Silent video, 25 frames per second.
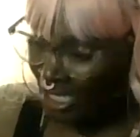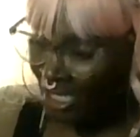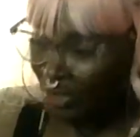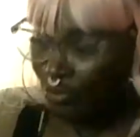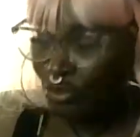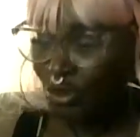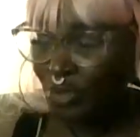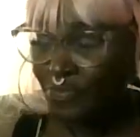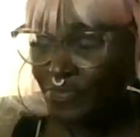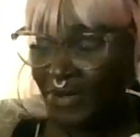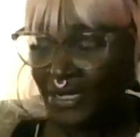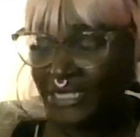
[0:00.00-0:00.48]

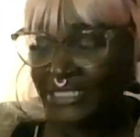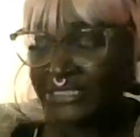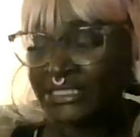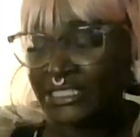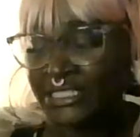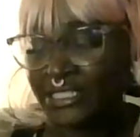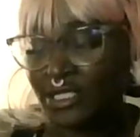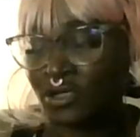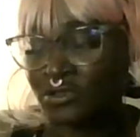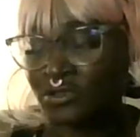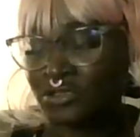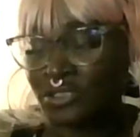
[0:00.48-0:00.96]
rehearsing
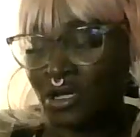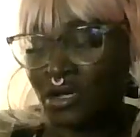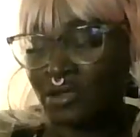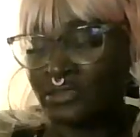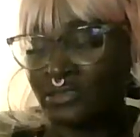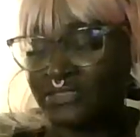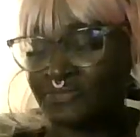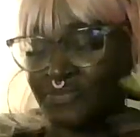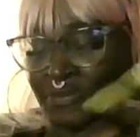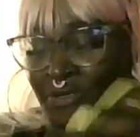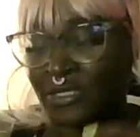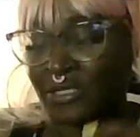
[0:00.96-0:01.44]
your
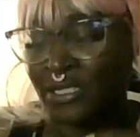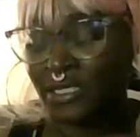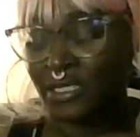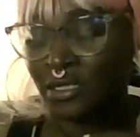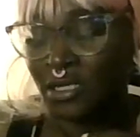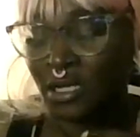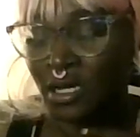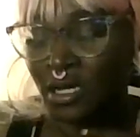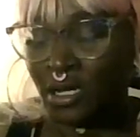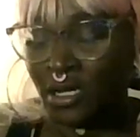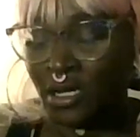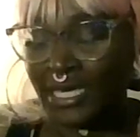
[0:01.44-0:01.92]
thoughts, feeling
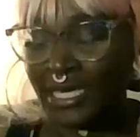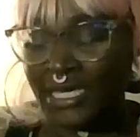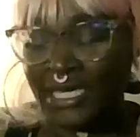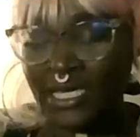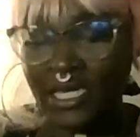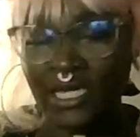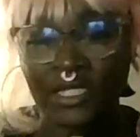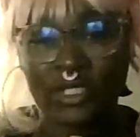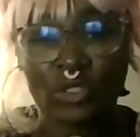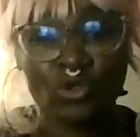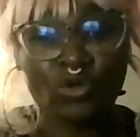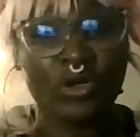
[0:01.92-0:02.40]

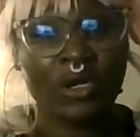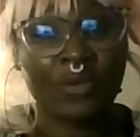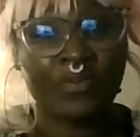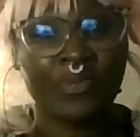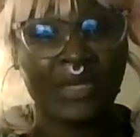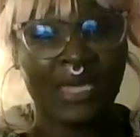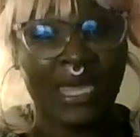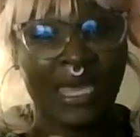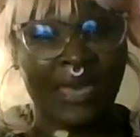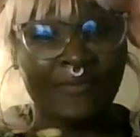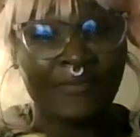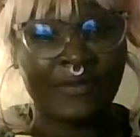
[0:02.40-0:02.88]
you could be
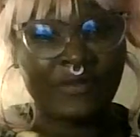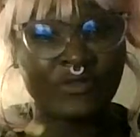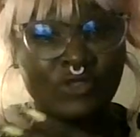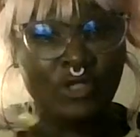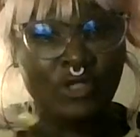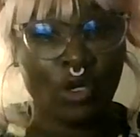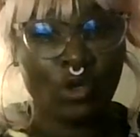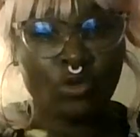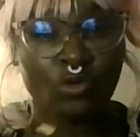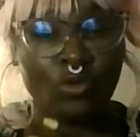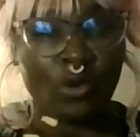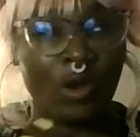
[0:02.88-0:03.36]
having
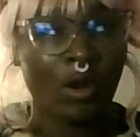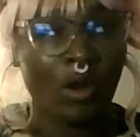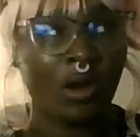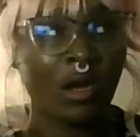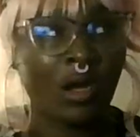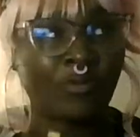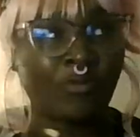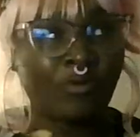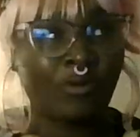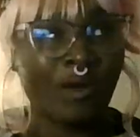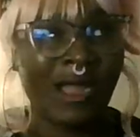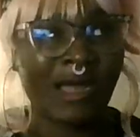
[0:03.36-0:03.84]
throat
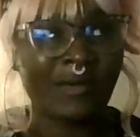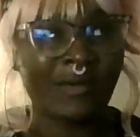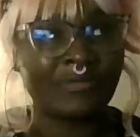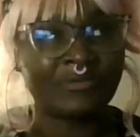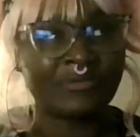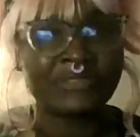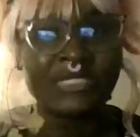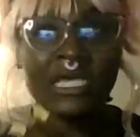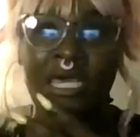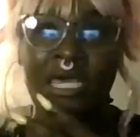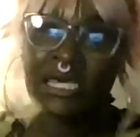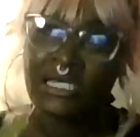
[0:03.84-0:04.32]

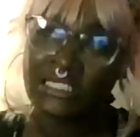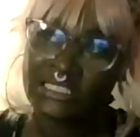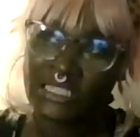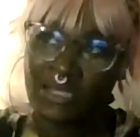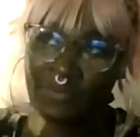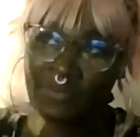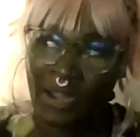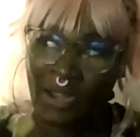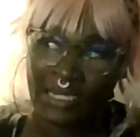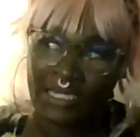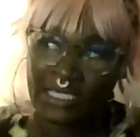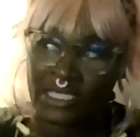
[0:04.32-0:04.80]
problems.
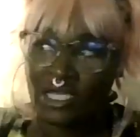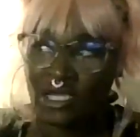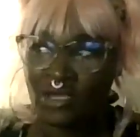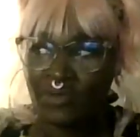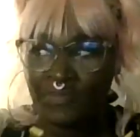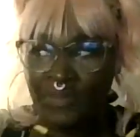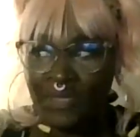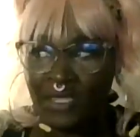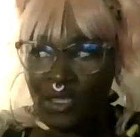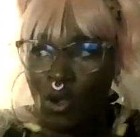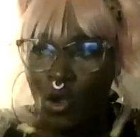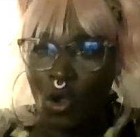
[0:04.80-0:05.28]
Somebody could
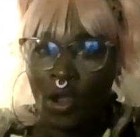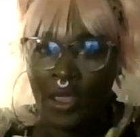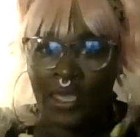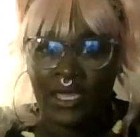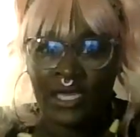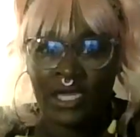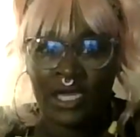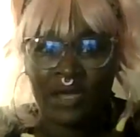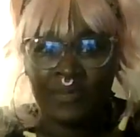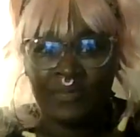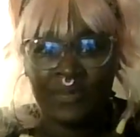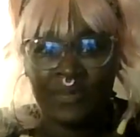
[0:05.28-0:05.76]
be hard. It
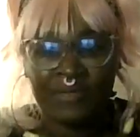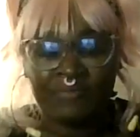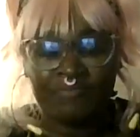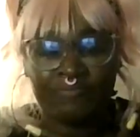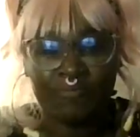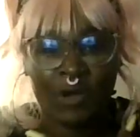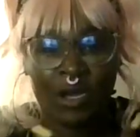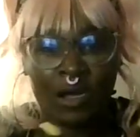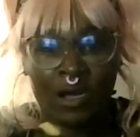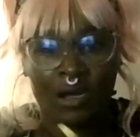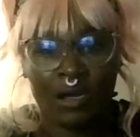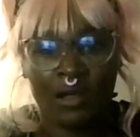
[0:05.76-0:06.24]
could be
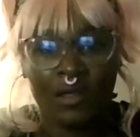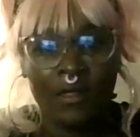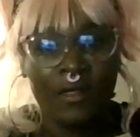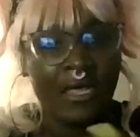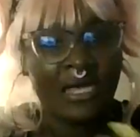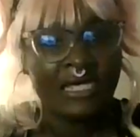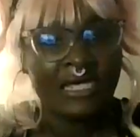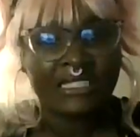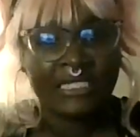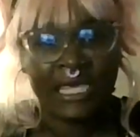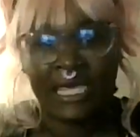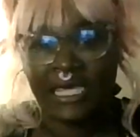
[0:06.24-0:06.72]

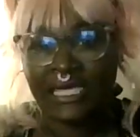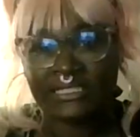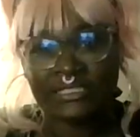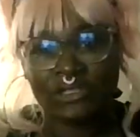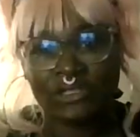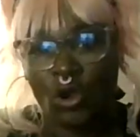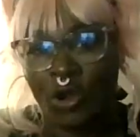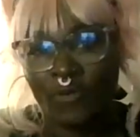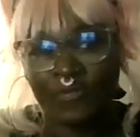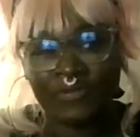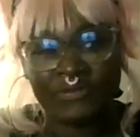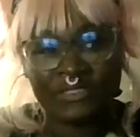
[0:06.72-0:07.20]
it's
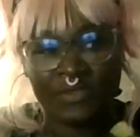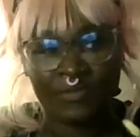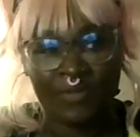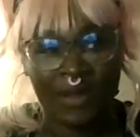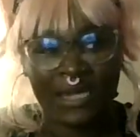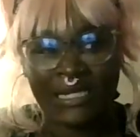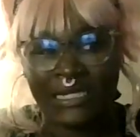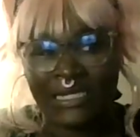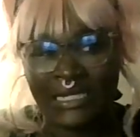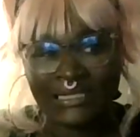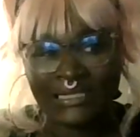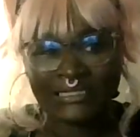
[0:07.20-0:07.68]
hard for
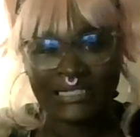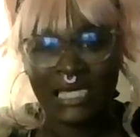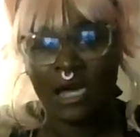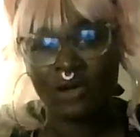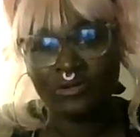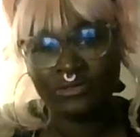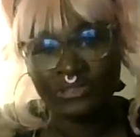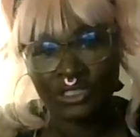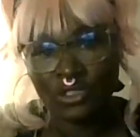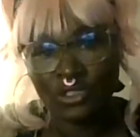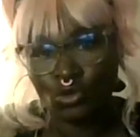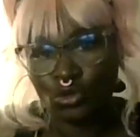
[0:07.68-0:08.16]
somebody to
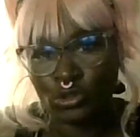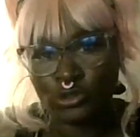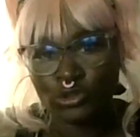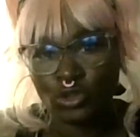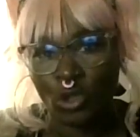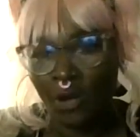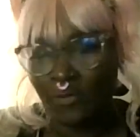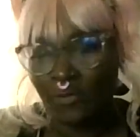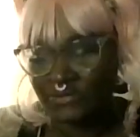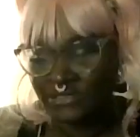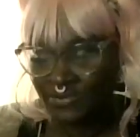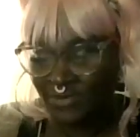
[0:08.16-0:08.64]
talk to you. It's
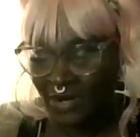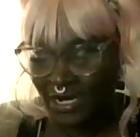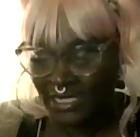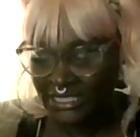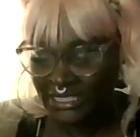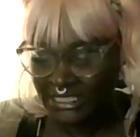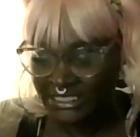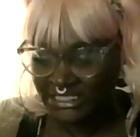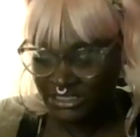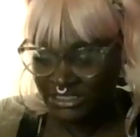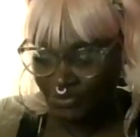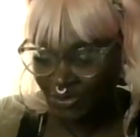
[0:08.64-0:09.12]
hard for somebody
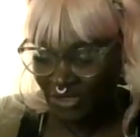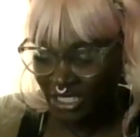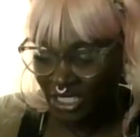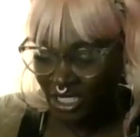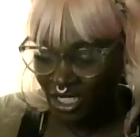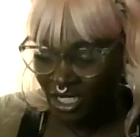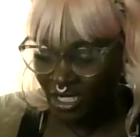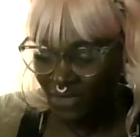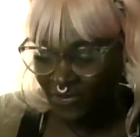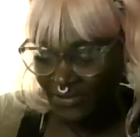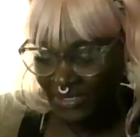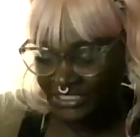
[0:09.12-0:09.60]
to speak
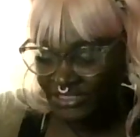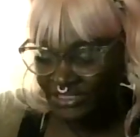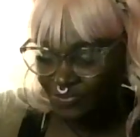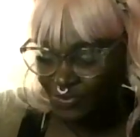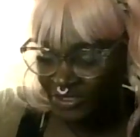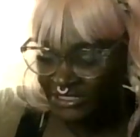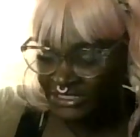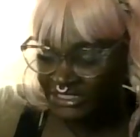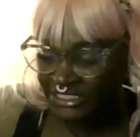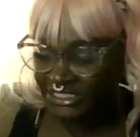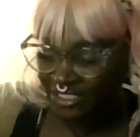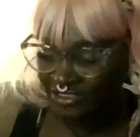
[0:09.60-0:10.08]
up.
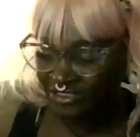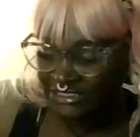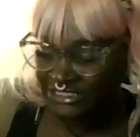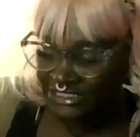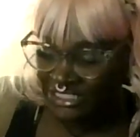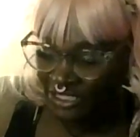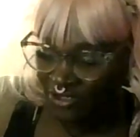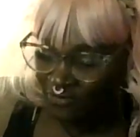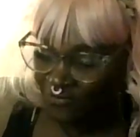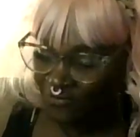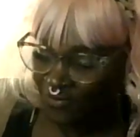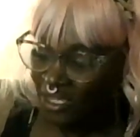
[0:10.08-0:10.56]
Expressing
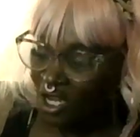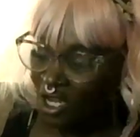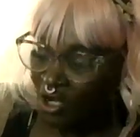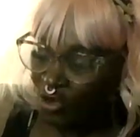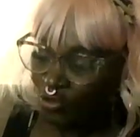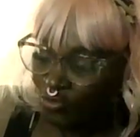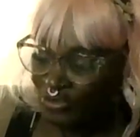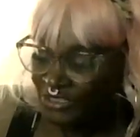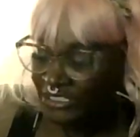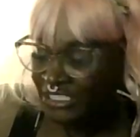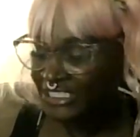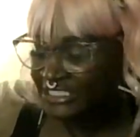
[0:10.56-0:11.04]
yourself
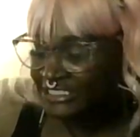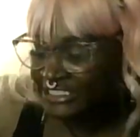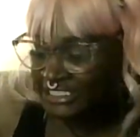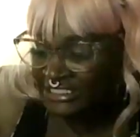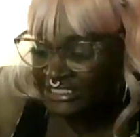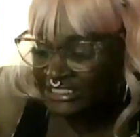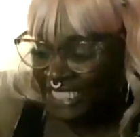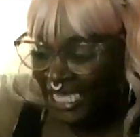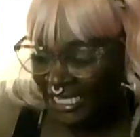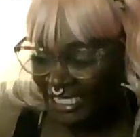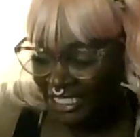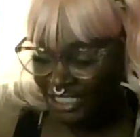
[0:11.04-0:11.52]
releases
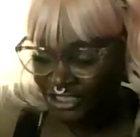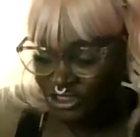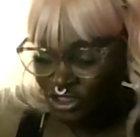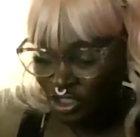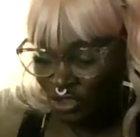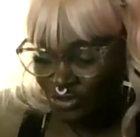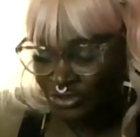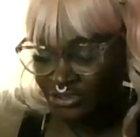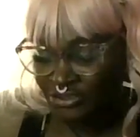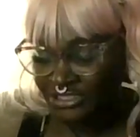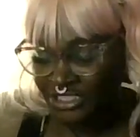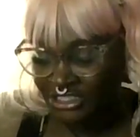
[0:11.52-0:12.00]
neck and
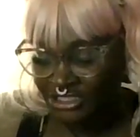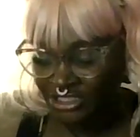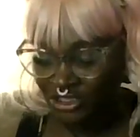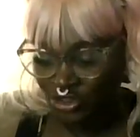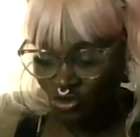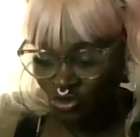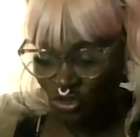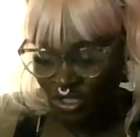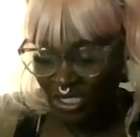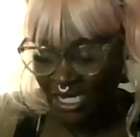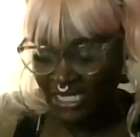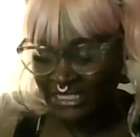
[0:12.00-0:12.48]
shoulder tension. You
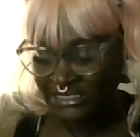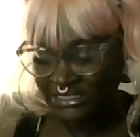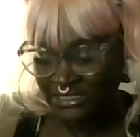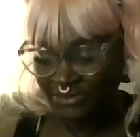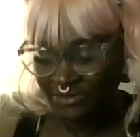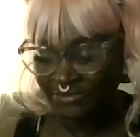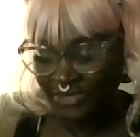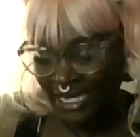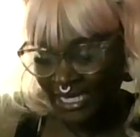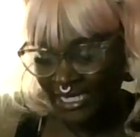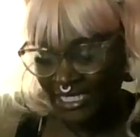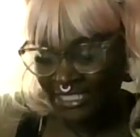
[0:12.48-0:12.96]
could have some
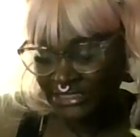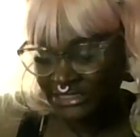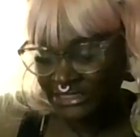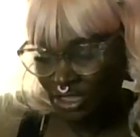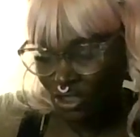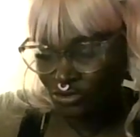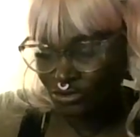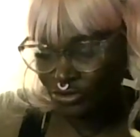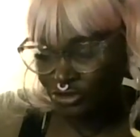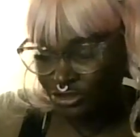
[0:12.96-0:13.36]
neck and